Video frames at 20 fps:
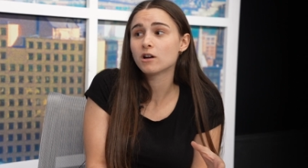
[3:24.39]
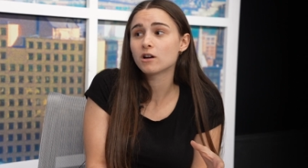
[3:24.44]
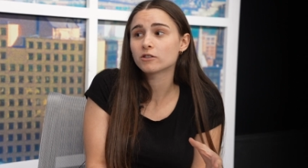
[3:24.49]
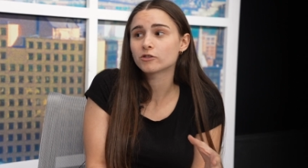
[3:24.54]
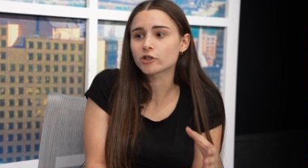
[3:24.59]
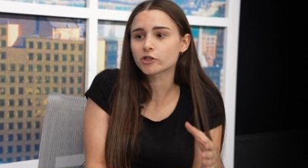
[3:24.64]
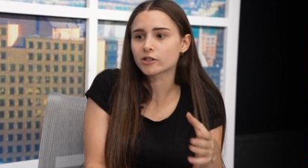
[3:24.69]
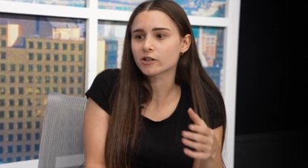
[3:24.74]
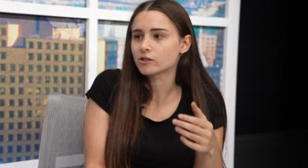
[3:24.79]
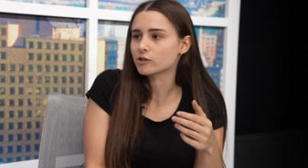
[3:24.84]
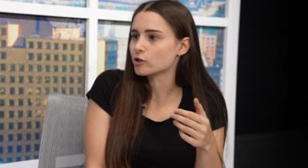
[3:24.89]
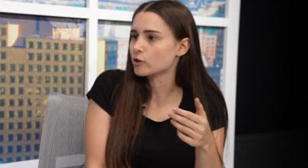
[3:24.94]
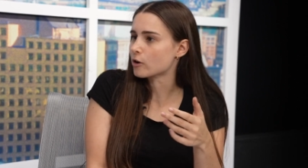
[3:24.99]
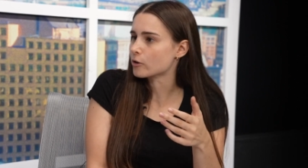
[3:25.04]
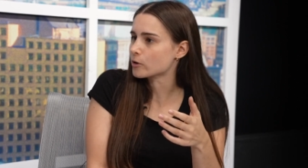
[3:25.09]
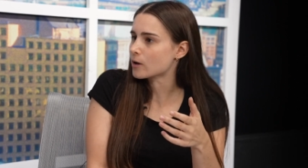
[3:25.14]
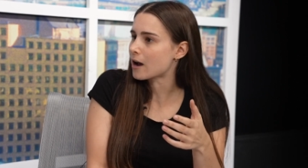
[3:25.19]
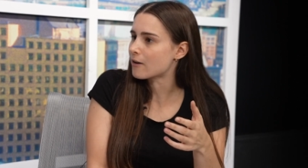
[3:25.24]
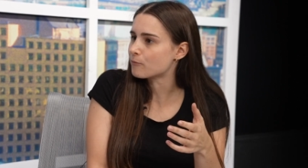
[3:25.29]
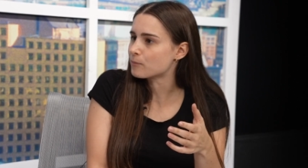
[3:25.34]
Just because you know you
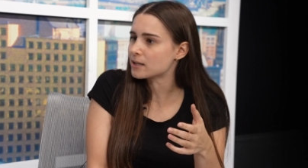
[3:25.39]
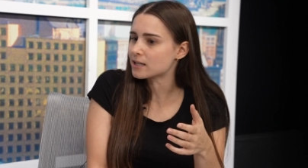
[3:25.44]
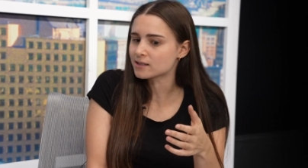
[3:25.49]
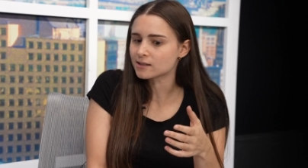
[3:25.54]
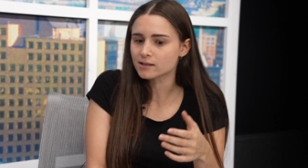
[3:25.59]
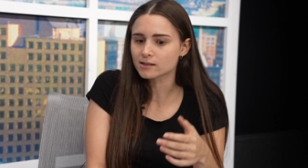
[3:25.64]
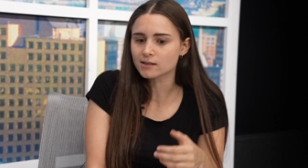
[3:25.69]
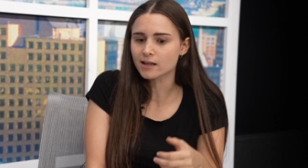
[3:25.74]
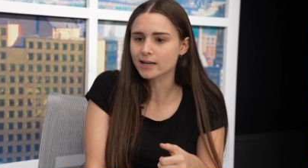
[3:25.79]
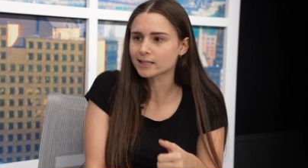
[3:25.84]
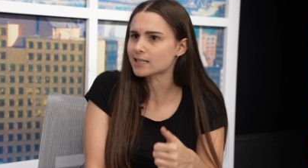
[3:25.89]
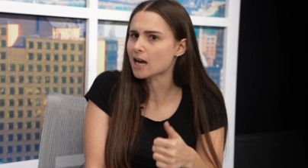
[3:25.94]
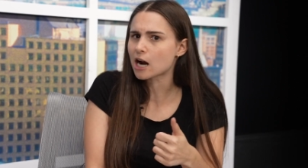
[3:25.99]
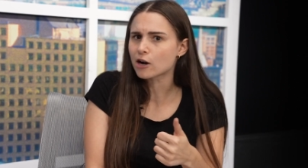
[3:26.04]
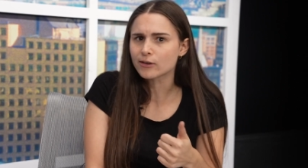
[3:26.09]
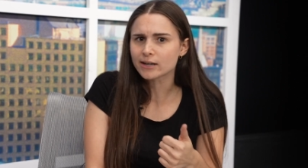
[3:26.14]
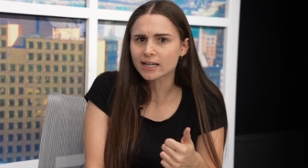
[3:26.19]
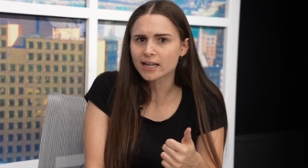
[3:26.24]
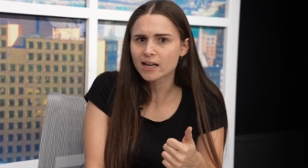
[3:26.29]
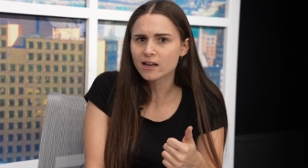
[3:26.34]
have pieces like
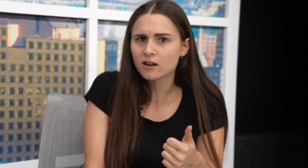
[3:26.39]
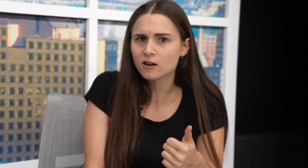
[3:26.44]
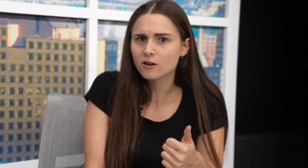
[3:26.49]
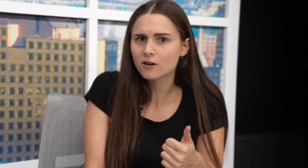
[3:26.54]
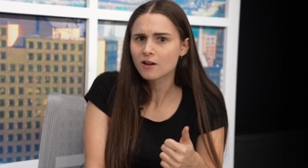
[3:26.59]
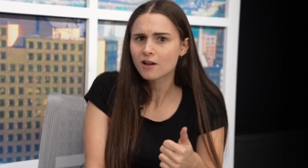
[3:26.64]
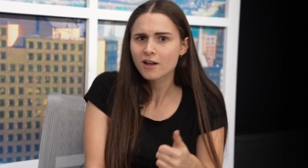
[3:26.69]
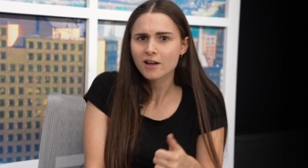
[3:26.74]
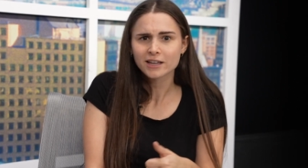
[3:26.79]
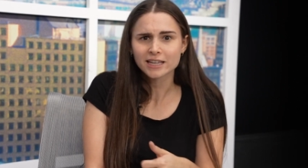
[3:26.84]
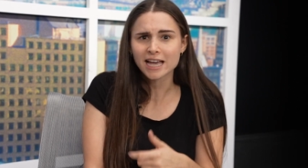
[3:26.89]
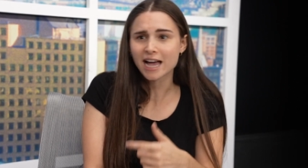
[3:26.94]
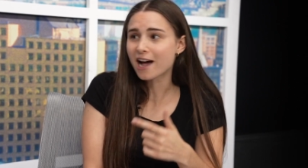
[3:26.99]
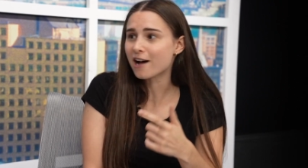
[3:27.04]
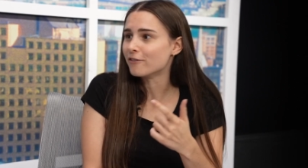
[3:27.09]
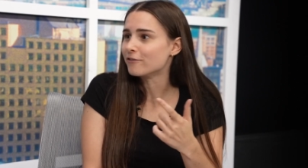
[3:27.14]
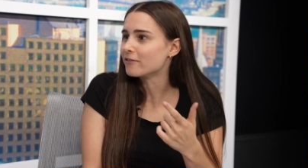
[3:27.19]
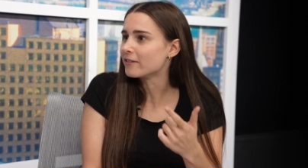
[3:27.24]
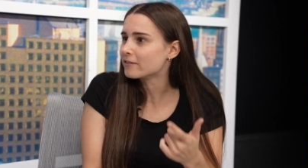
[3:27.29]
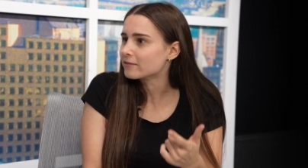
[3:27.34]
Tyreek Hill, yeah. you
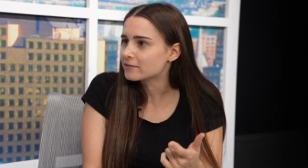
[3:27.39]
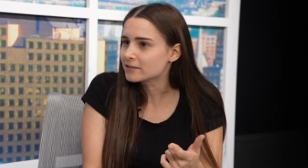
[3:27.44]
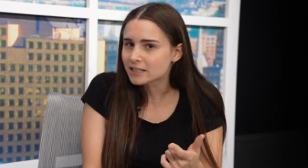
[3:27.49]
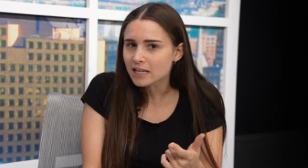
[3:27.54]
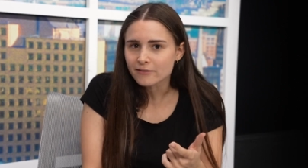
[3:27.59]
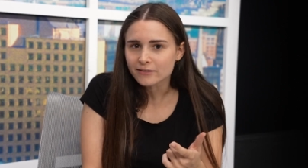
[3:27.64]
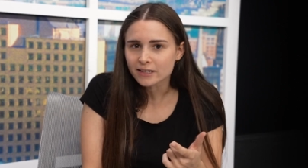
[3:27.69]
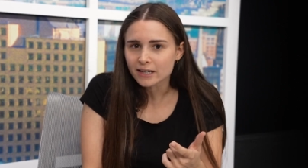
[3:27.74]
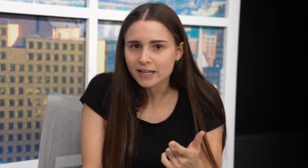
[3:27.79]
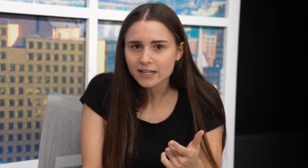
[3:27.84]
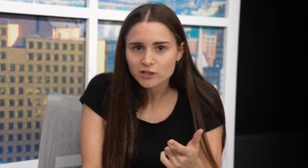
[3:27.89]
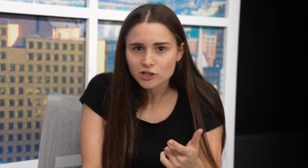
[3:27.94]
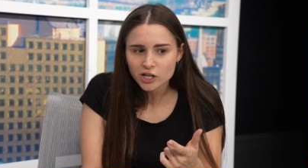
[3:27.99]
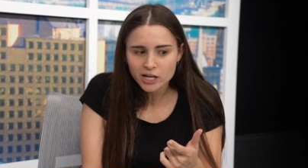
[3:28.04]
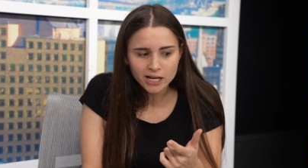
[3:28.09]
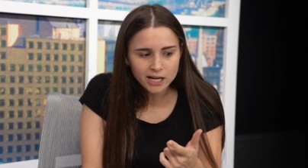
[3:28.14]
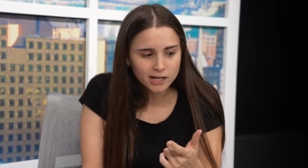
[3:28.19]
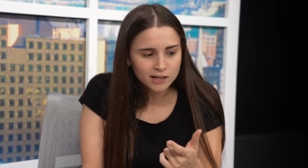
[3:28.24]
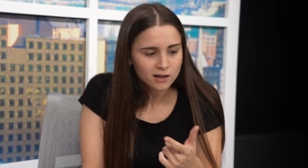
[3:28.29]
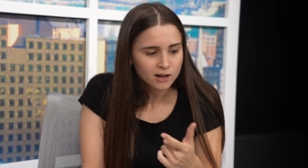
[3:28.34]
have De'Von
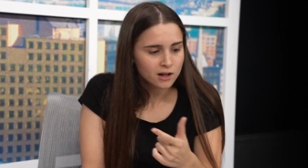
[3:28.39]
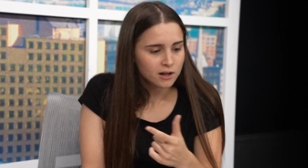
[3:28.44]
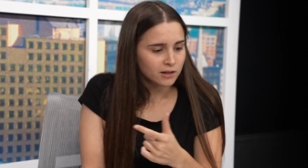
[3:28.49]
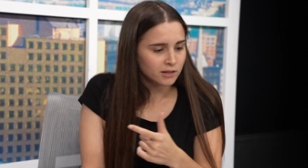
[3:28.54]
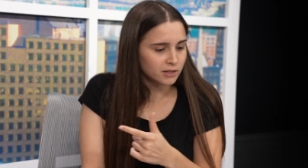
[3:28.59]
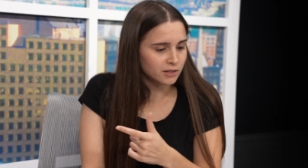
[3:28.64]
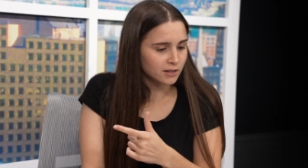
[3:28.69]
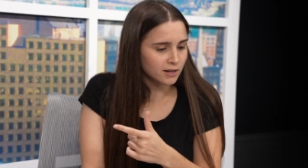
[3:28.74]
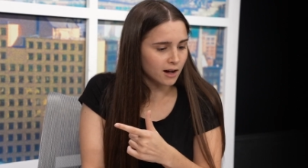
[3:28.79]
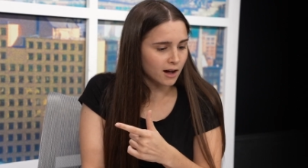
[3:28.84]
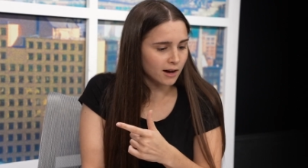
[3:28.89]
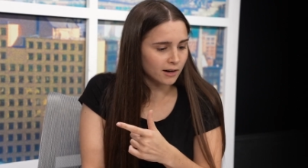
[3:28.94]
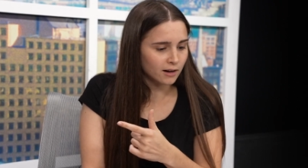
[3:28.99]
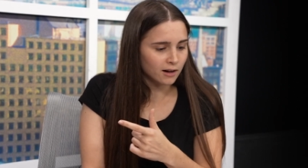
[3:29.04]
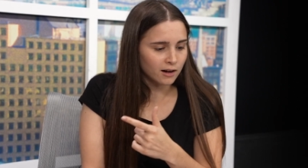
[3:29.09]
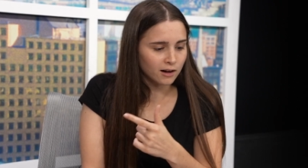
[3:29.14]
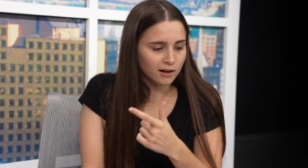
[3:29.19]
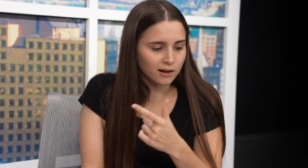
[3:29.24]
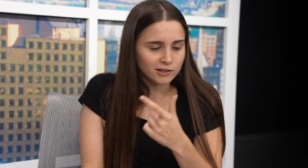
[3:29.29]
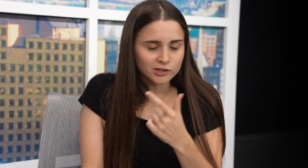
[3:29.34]
Achane, you got
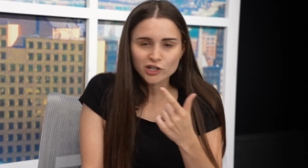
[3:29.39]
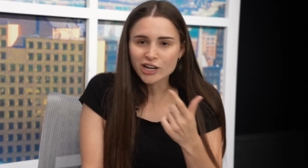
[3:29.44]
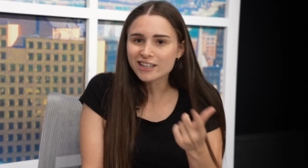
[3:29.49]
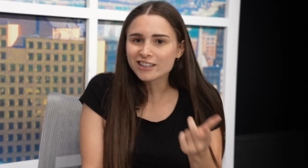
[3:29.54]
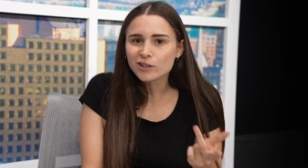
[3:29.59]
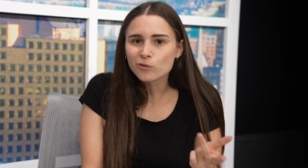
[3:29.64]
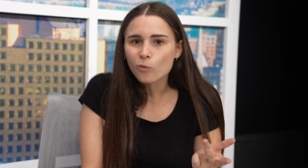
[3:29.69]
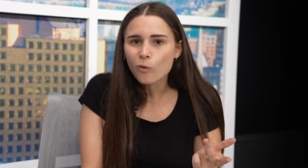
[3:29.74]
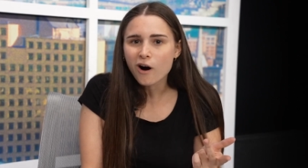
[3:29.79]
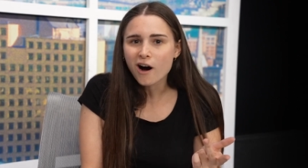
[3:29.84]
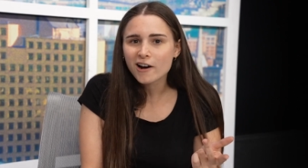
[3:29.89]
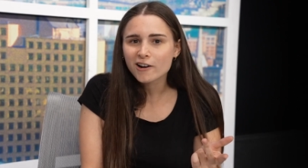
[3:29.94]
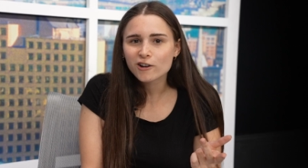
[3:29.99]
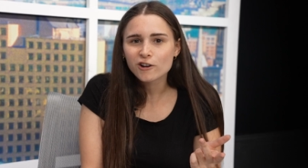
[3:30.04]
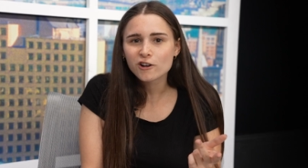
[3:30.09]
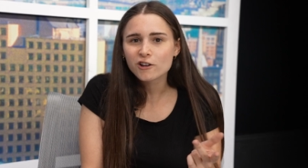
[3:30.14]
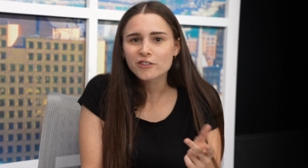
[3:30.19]
uh, Jalen mm-hmm. Waddle.